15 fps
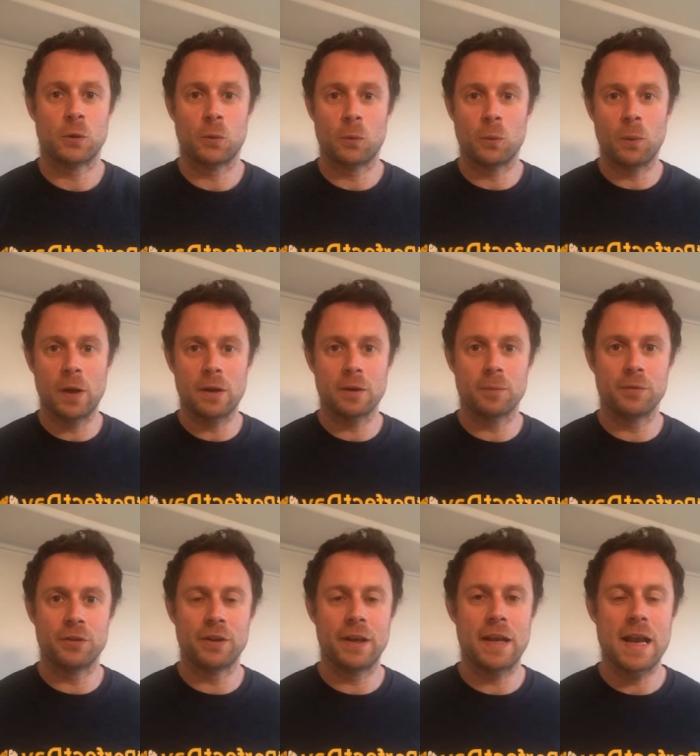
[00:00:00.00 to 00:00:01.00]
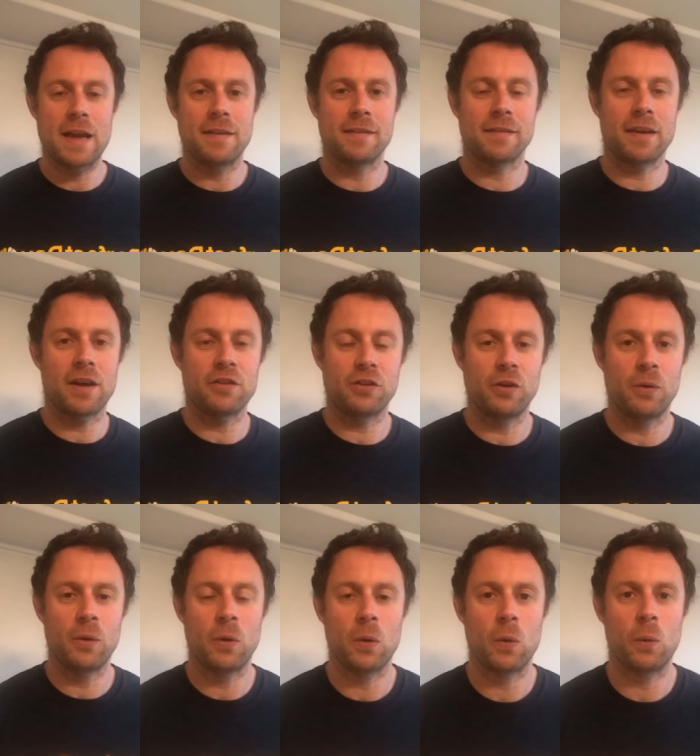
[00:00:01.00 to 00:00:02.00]
welcome to today's session,
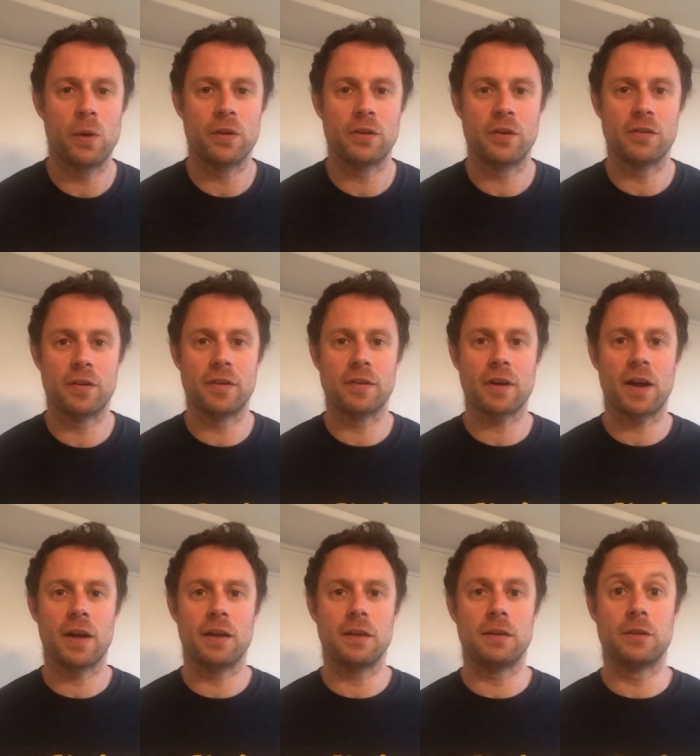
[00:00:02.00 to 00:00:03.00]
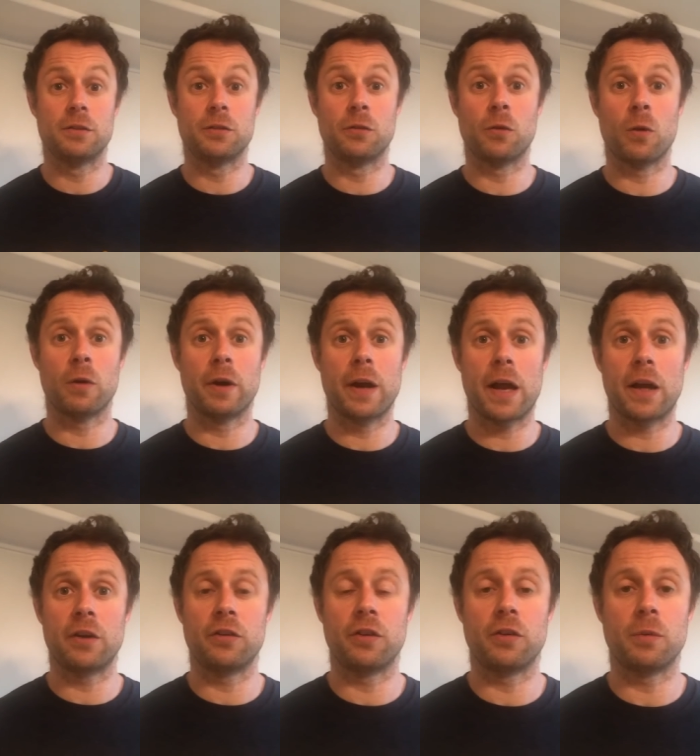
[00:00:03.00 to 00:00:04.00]
which is entitled For an
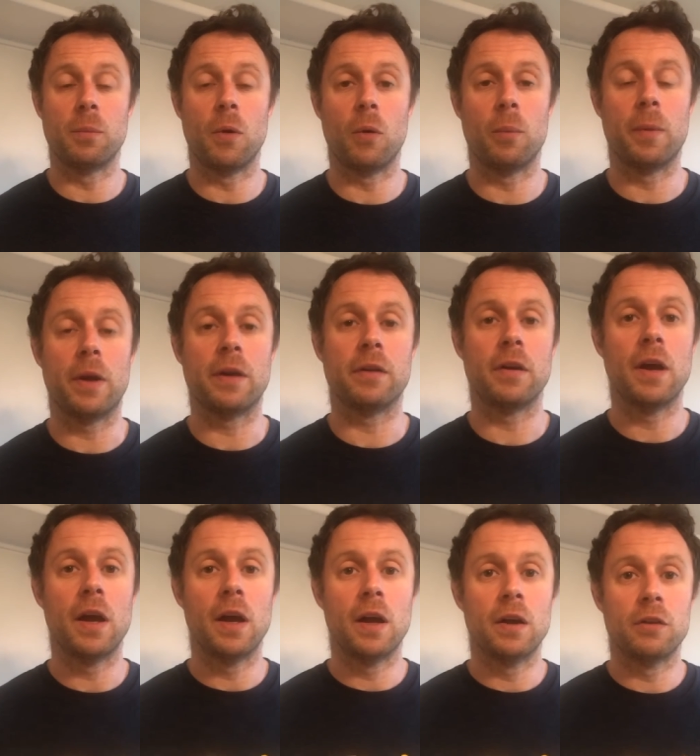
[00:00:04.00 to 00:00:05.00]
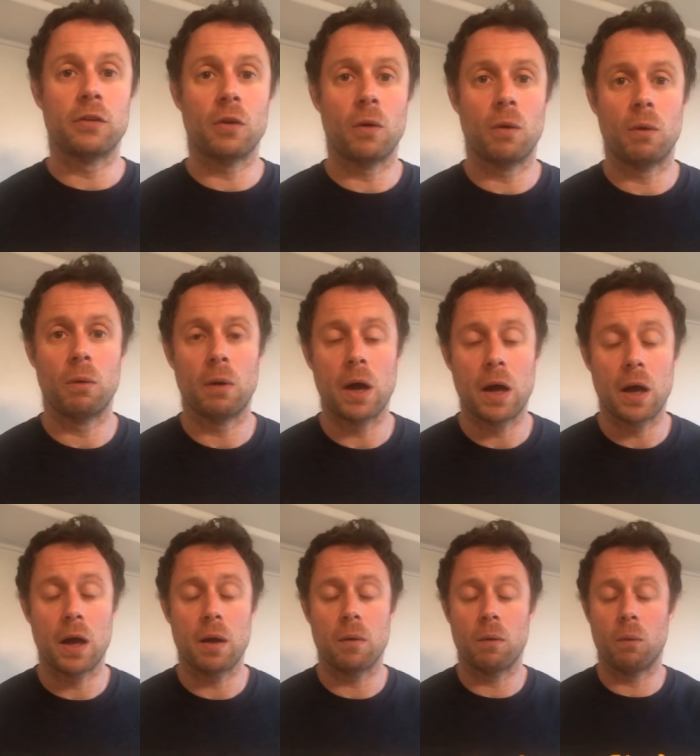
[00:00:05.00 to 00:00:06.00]
Anxious Moment.
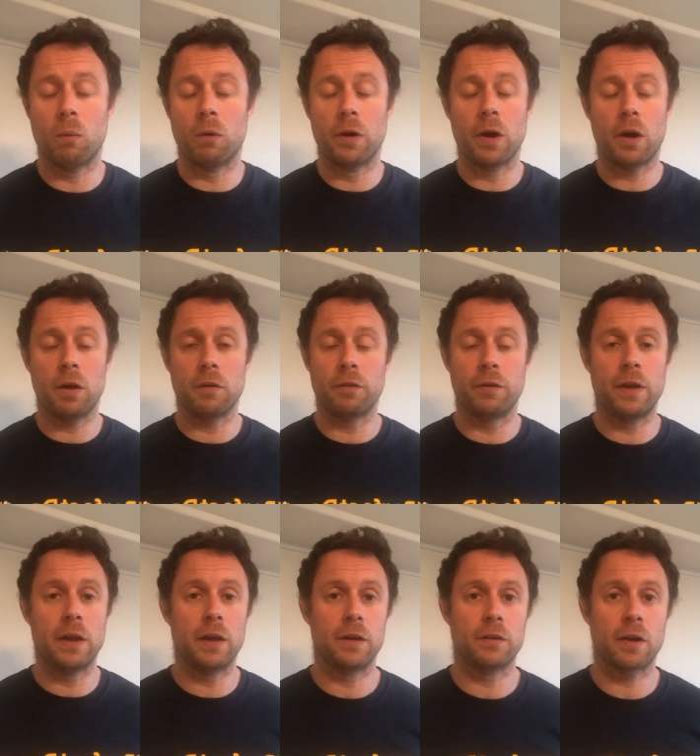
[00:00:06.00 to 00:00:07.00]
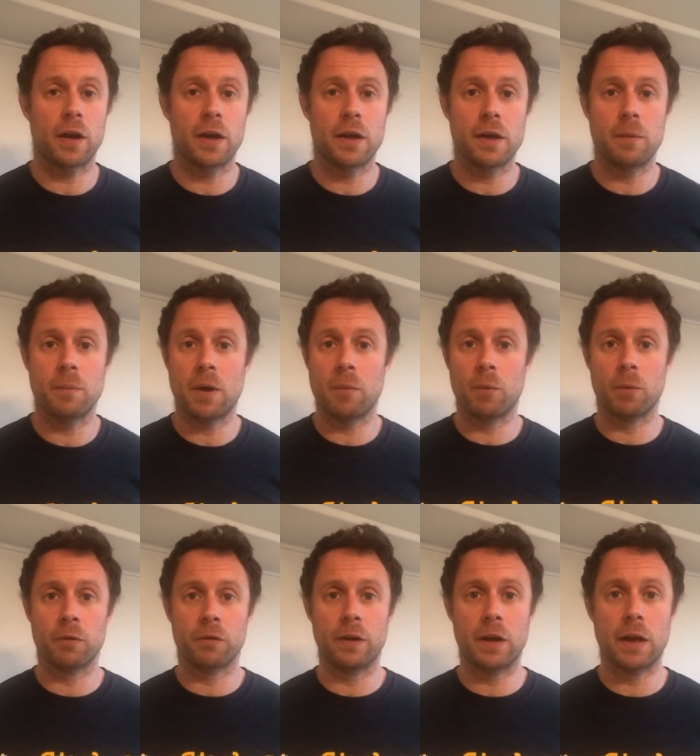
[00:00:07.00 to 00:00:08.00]
We all feel anxiety. Maybe we're
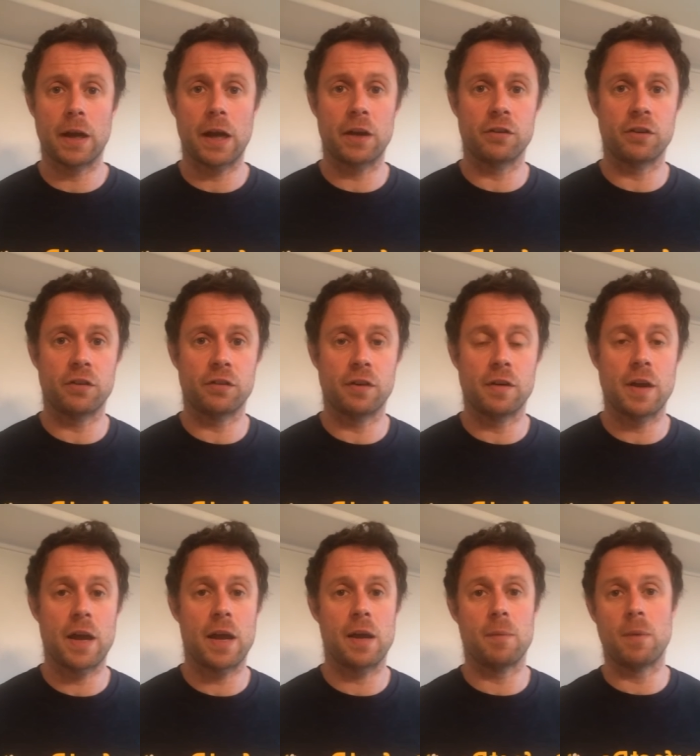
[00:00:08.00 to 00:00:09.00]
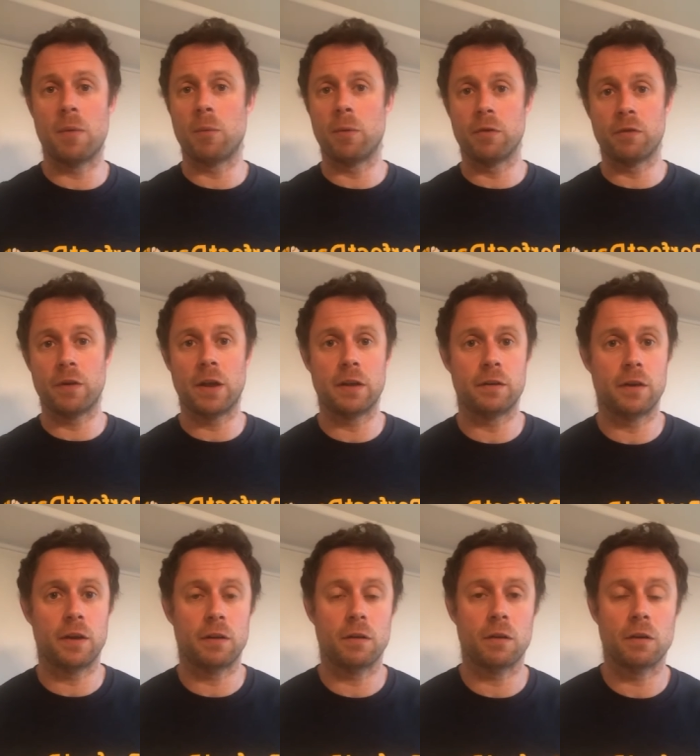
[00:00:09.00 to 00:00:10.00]
feeling anxious today. Maybe we felt
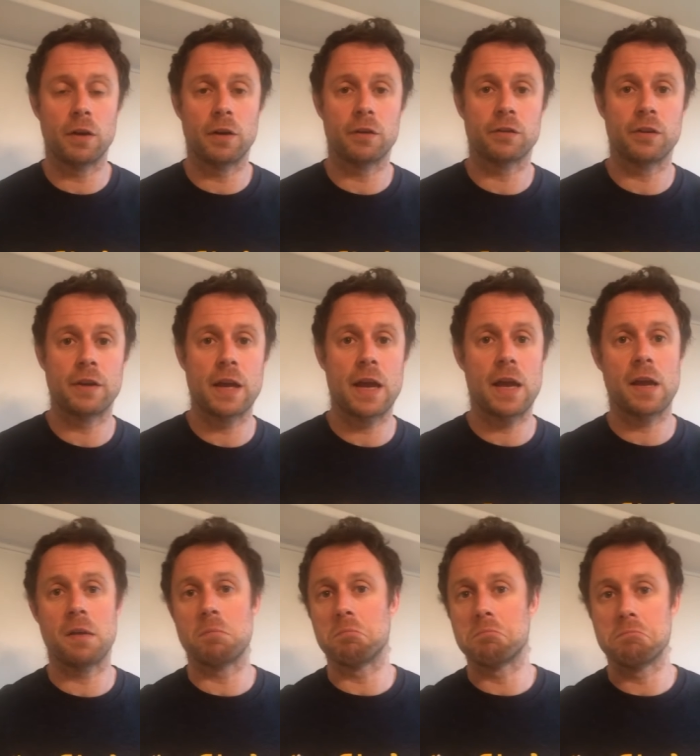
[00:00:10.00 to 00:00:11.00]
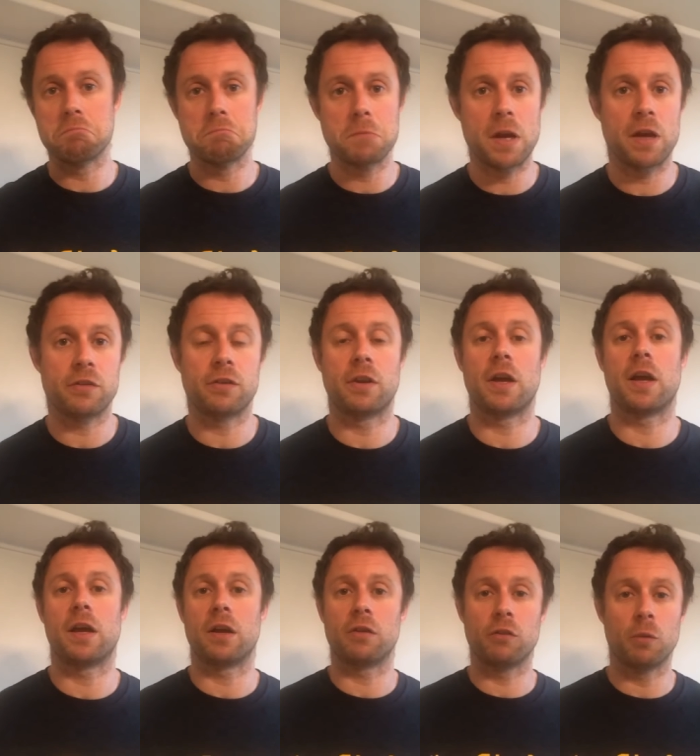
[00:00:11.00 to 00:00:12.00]
it earlier today, yesterday,
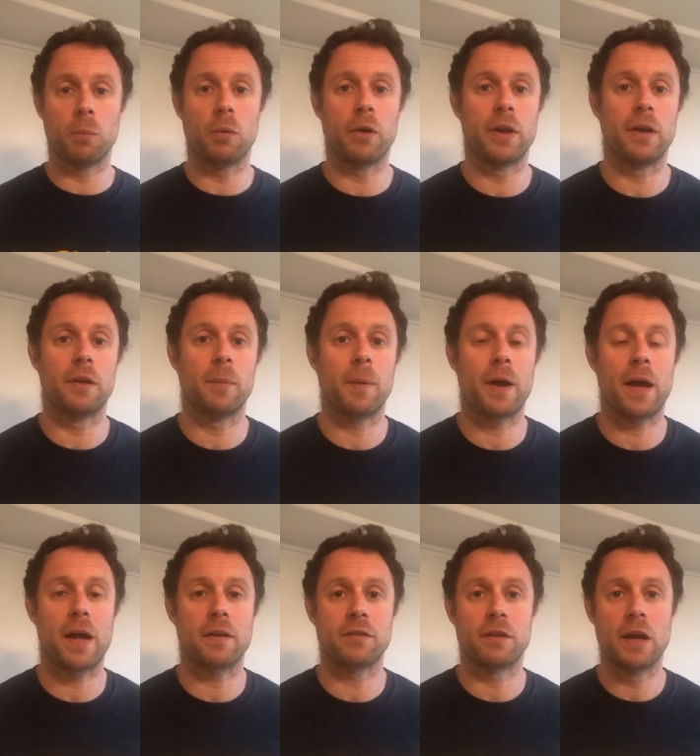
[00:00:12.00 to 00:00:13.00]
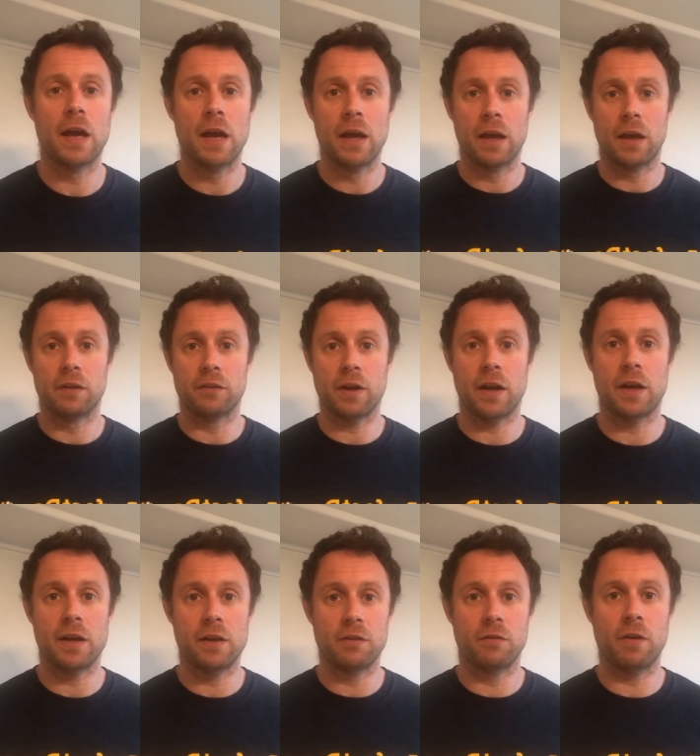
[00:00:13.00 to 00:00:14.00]
at some point in the past.
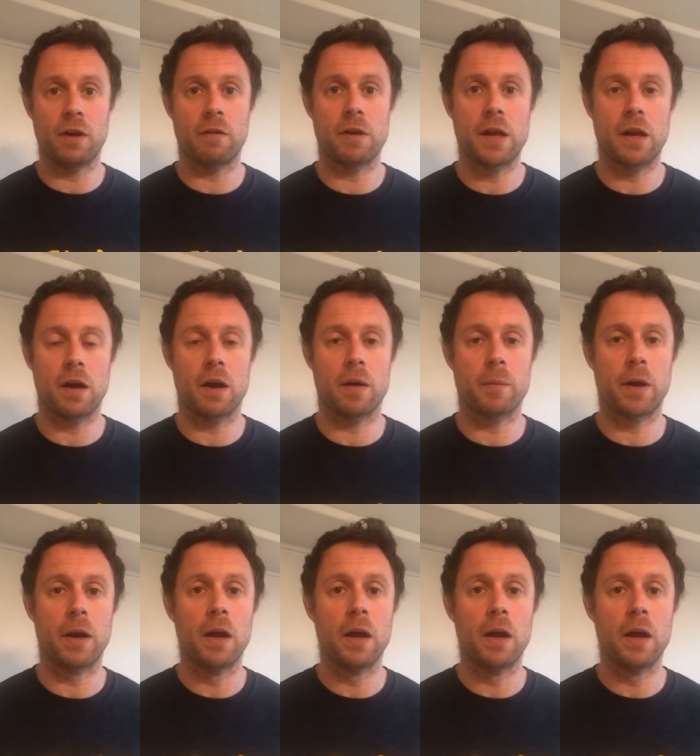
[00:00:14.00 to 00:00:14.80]
Anxiety is very common.